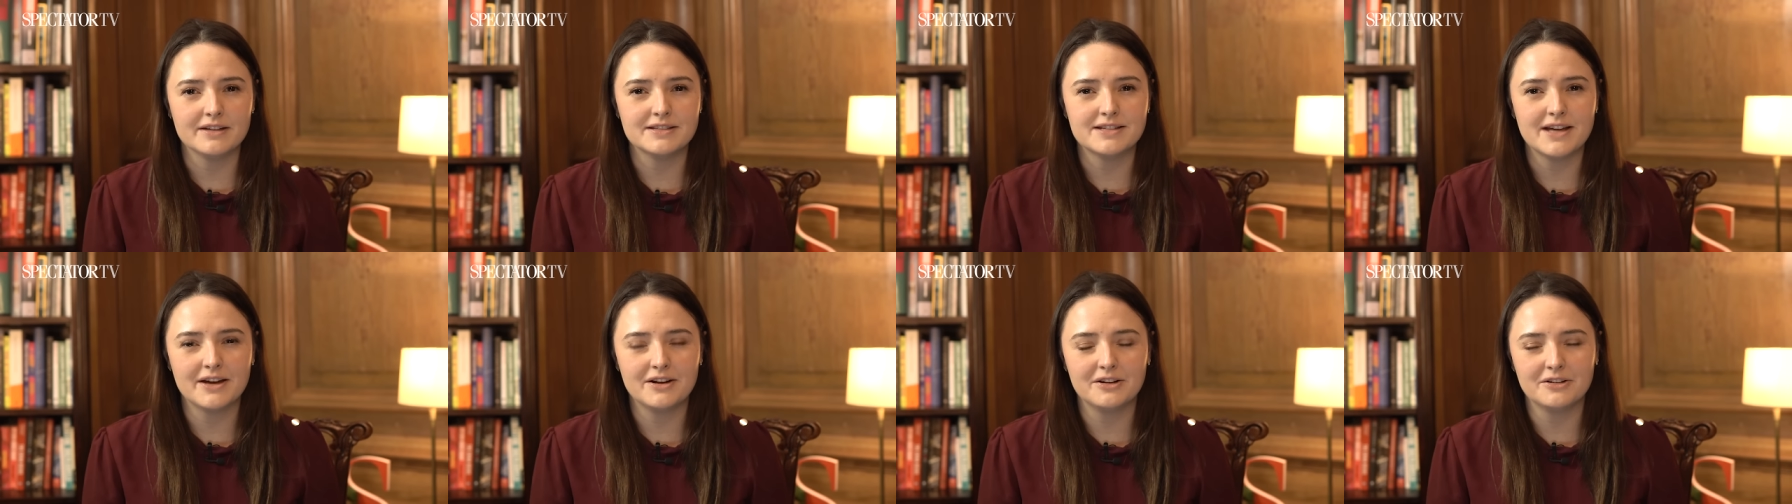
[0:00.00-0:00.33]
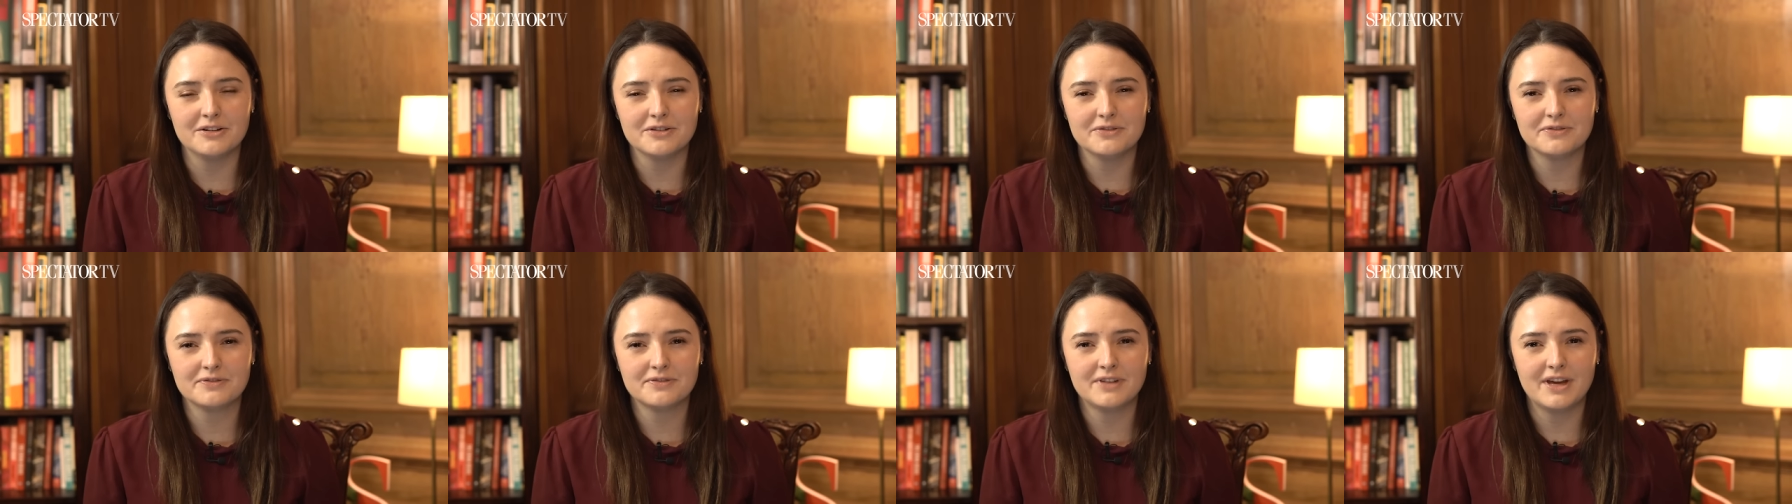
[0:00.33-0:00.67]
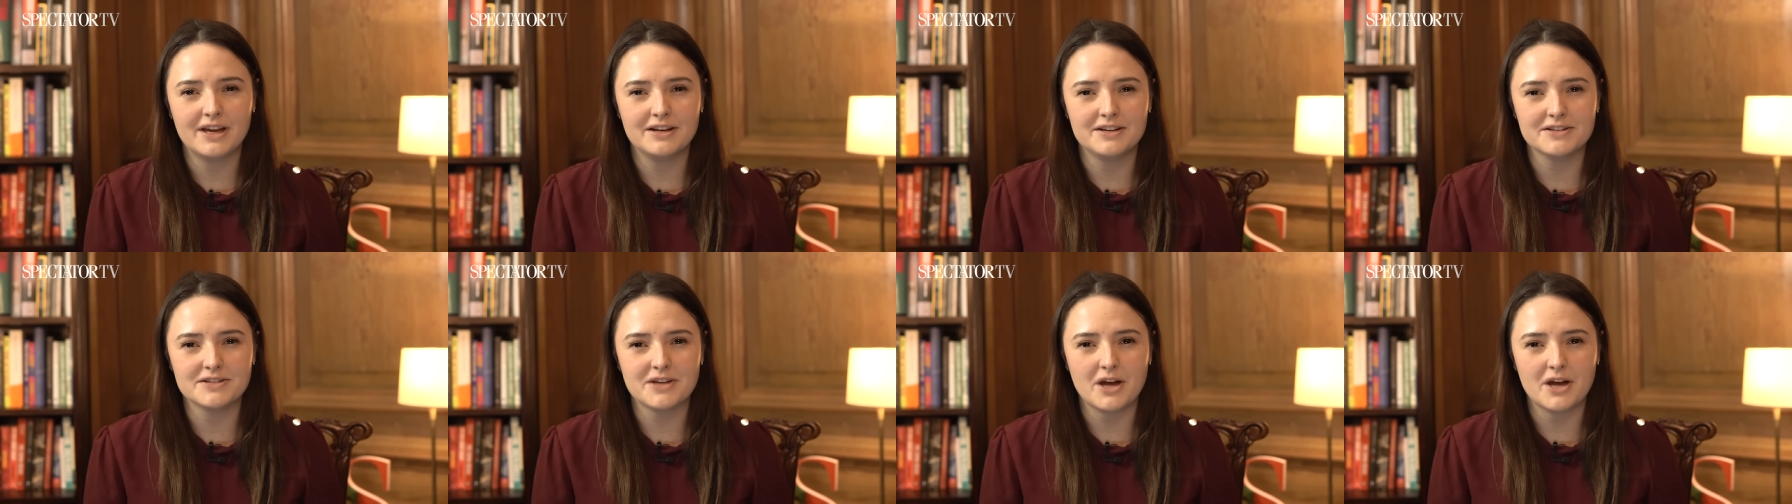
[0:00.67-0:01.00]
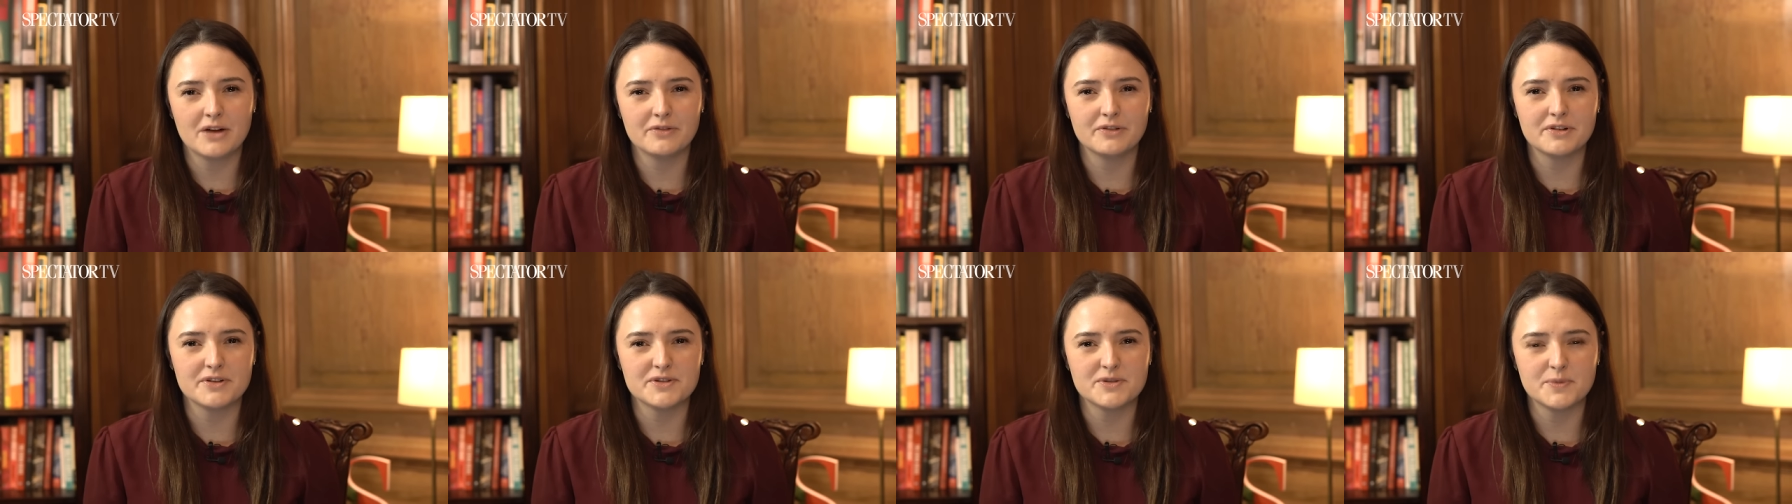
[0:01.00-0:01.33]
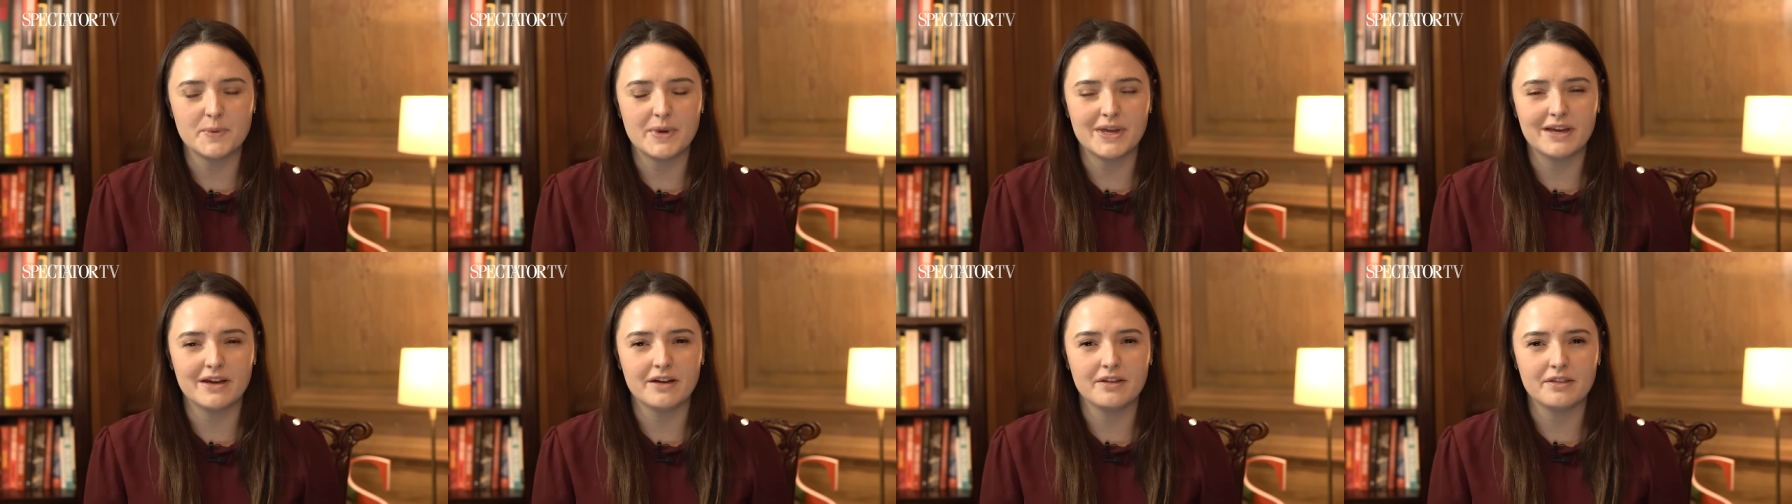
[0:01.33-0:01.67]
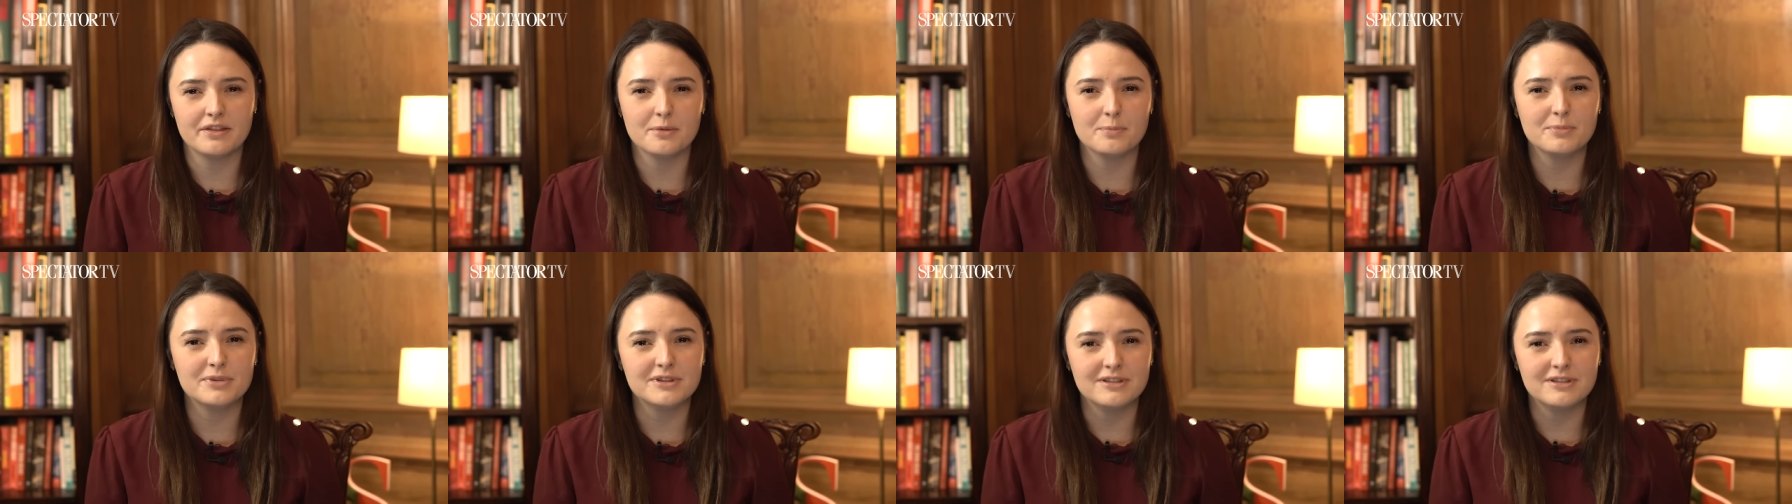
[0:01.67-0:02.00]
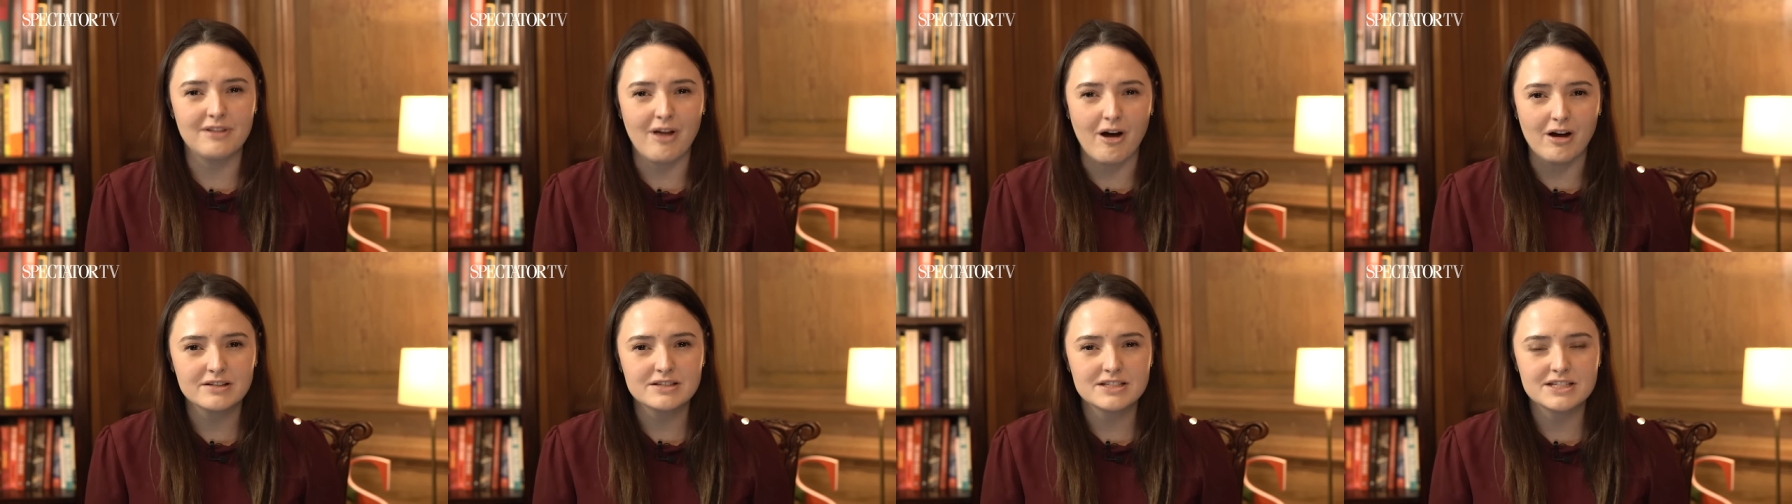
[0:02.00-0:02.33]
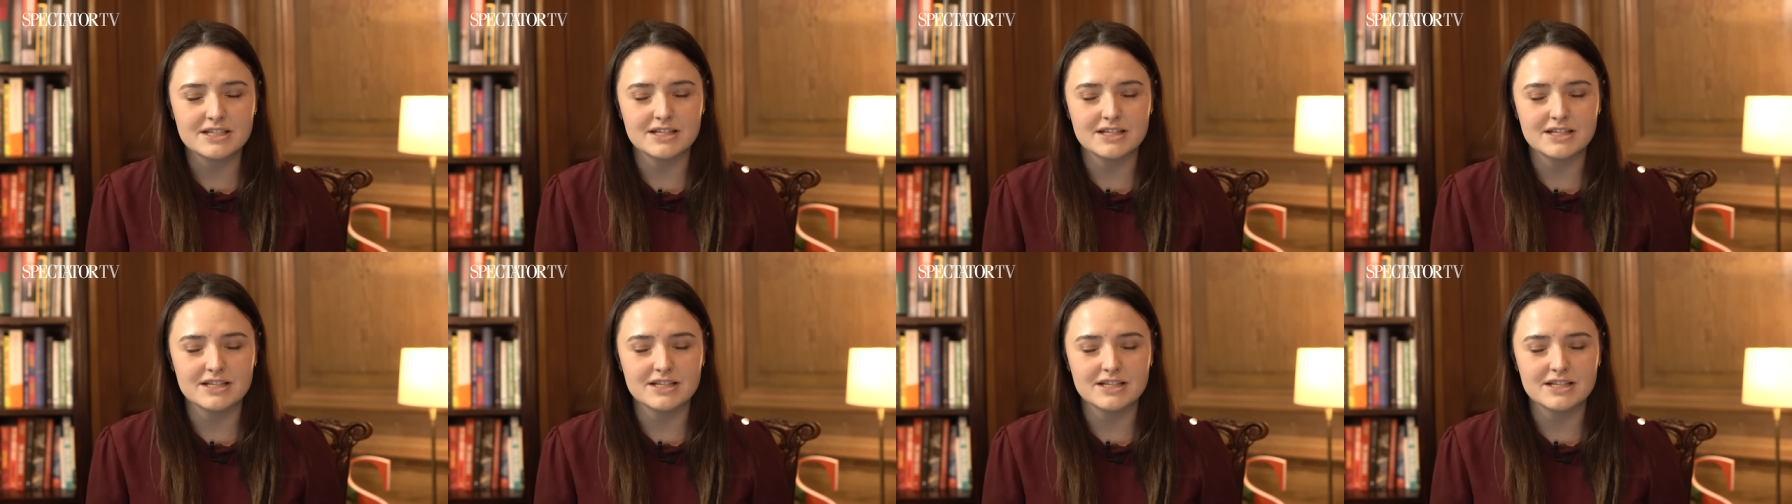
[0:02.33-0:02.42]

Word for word: title of Katy's cover this week, The Plot.